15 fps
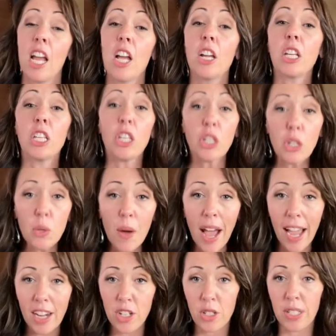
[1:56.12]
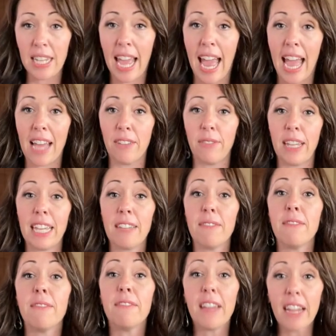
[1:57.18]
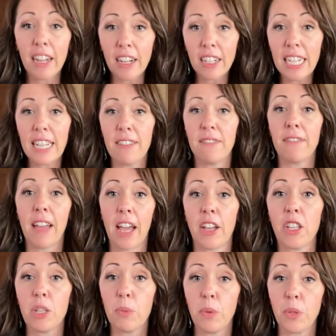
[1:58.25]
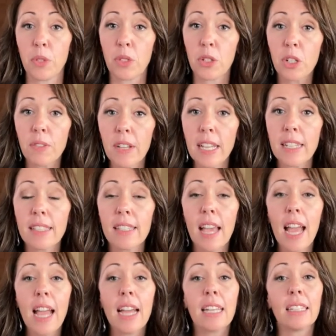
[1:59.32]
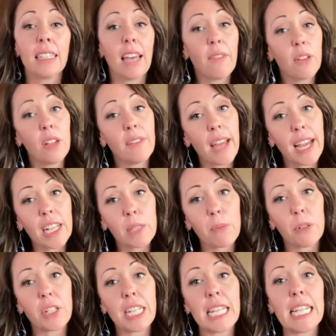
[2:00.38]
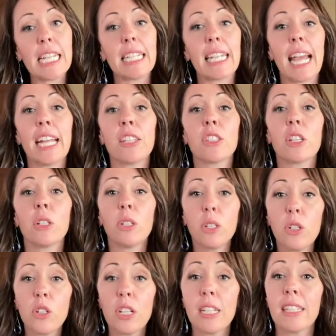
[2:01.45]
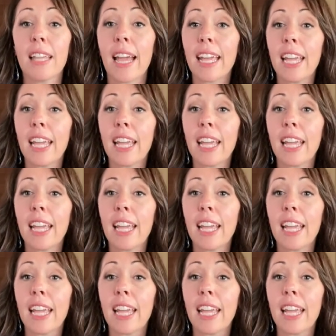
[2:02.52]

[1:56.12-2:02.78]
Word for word: You actually have a very valuable service, level of expertise, and solutions that